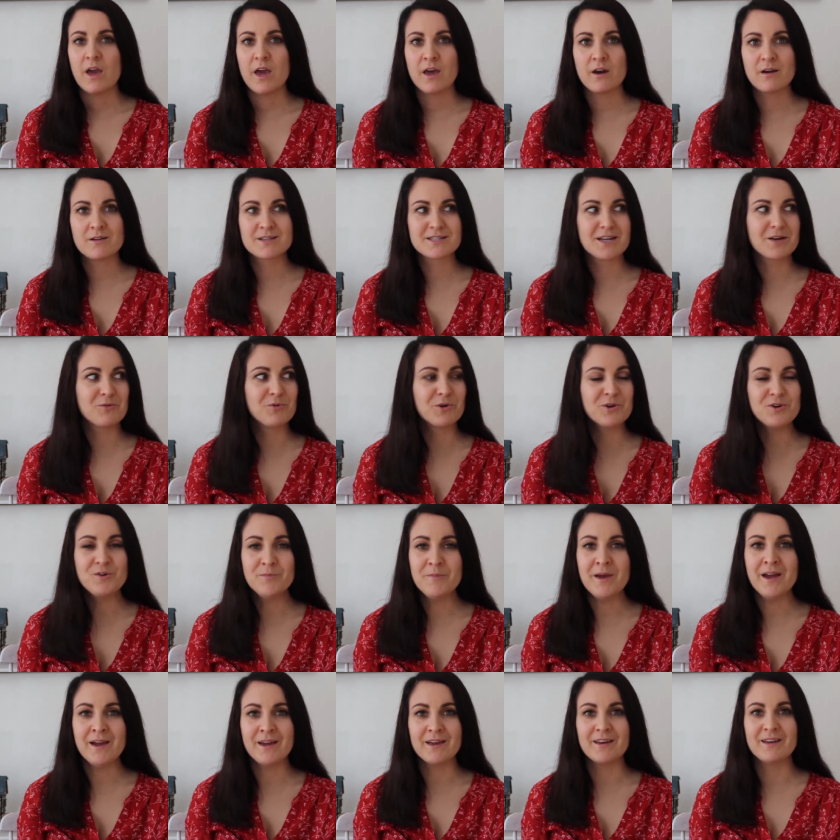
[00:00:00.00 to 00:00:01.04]
And I was like, what do you
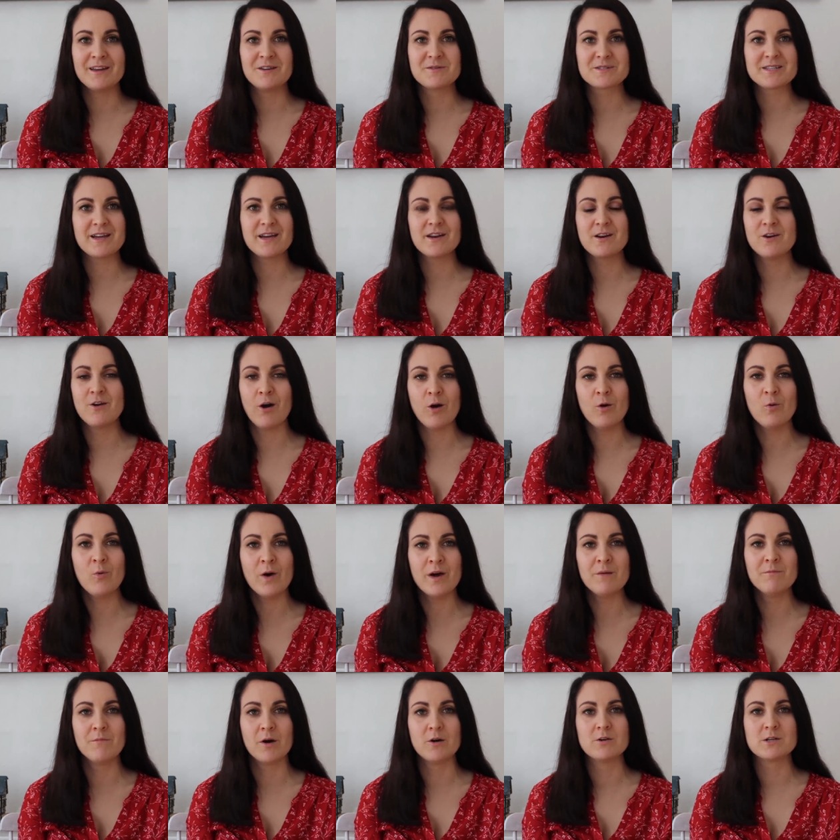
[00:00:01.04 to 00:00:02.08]
mean? He was like, no
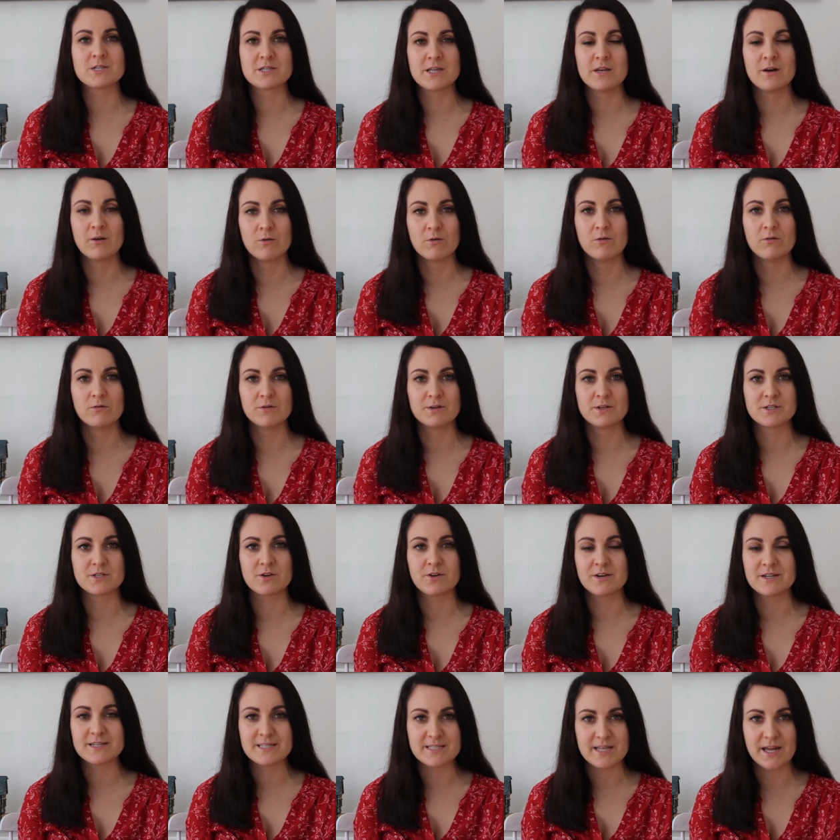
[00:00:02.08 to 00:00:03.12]
one mows their lawns
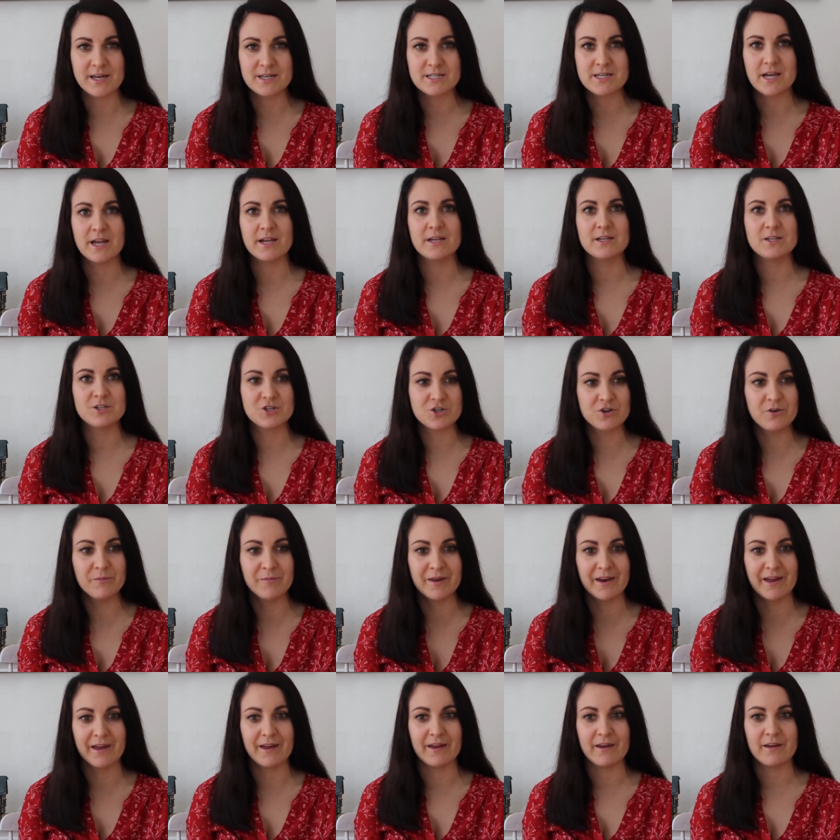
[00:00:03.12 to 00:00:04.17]
on a Sunday in
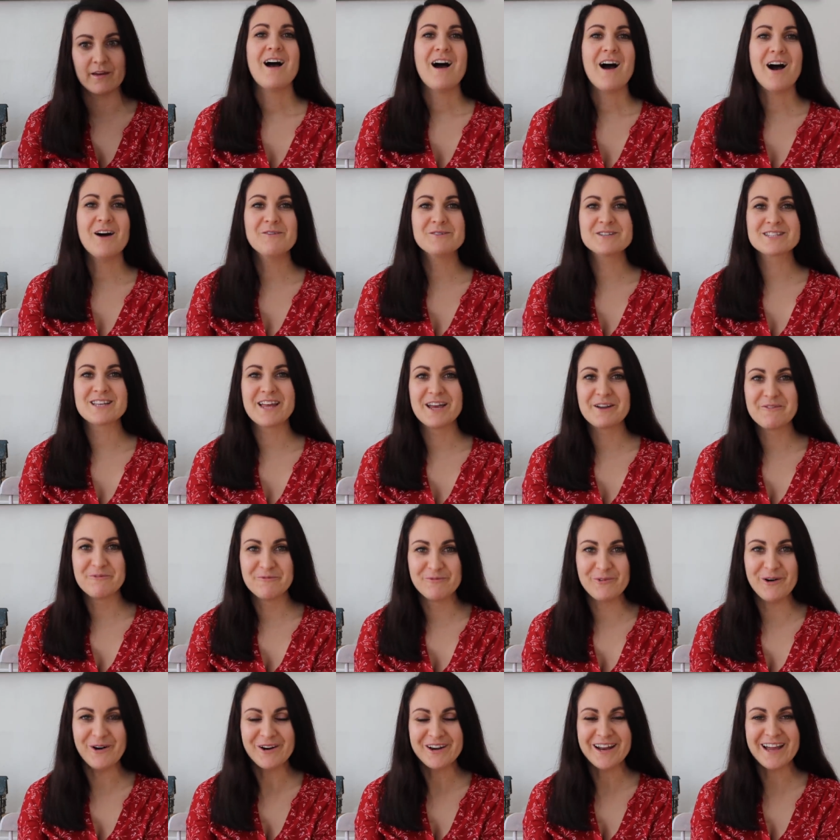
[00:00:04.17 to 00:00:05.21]
Germany. I was
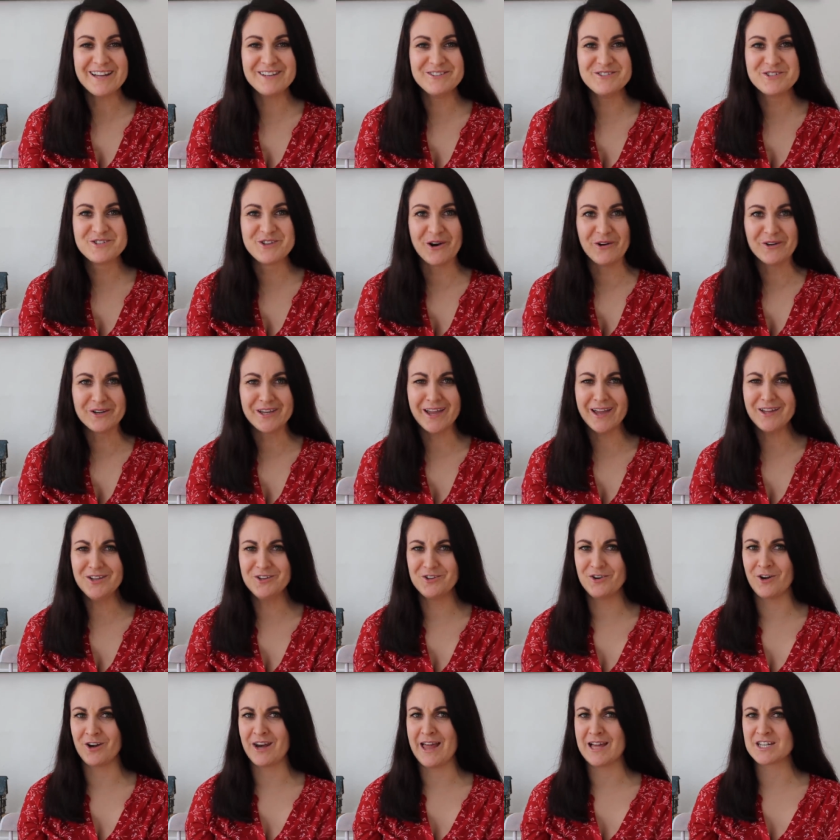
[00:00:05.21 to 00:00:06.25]
like, what? Are you joking?
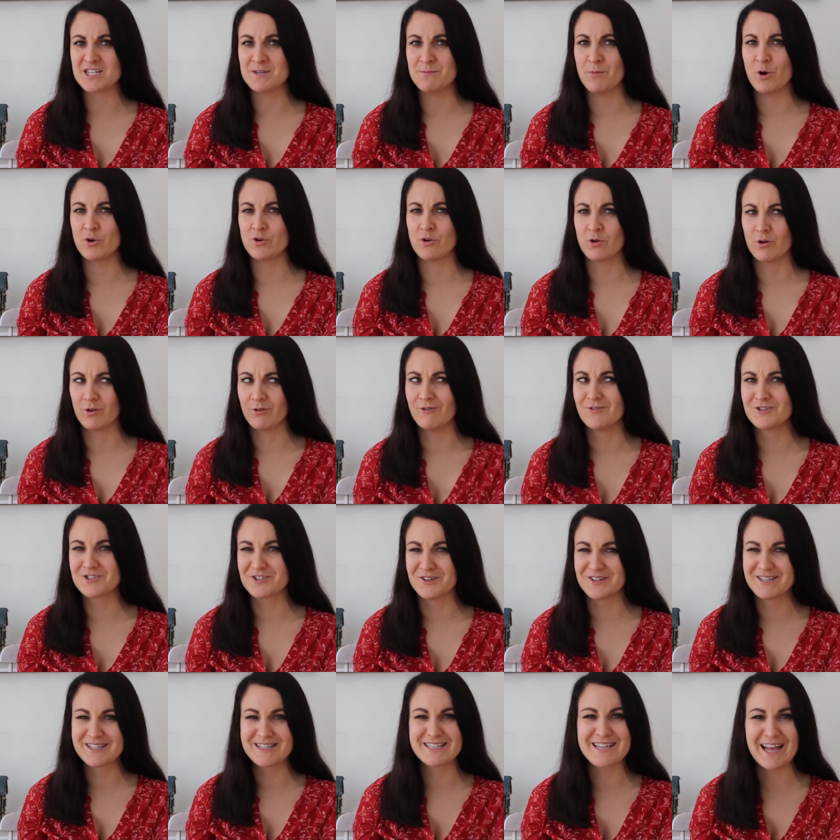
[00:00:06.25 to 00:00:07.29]
You're not allowed to mow your
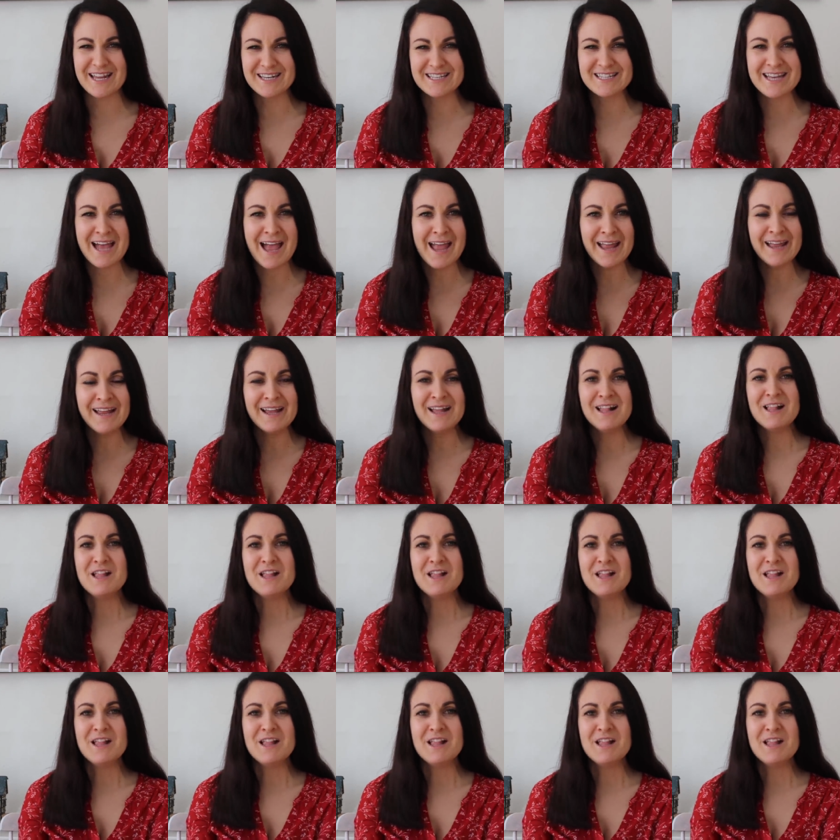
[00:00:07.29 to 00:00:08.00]
lawns on Sunday?